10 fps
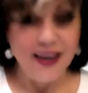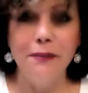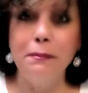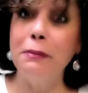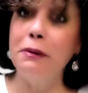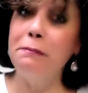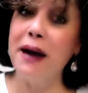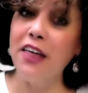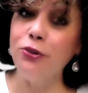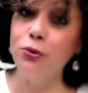Maybe
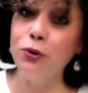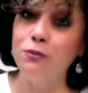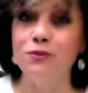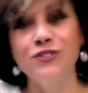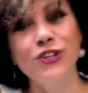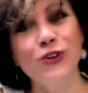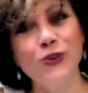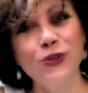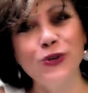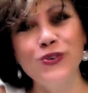bathroom for the
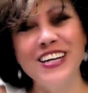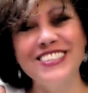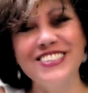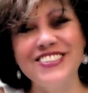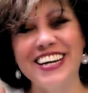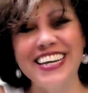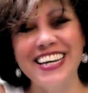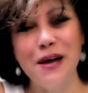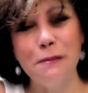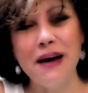older ones, right?
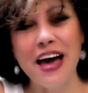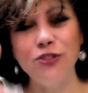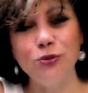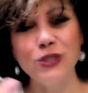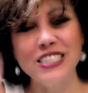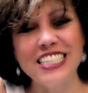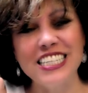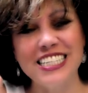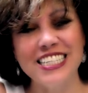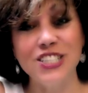Bathroom,
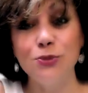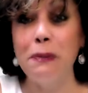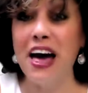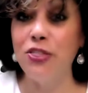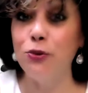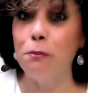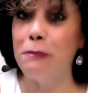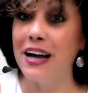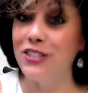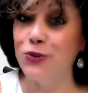tea, bathroom,
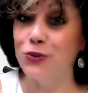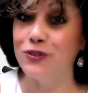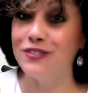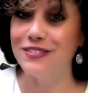baño.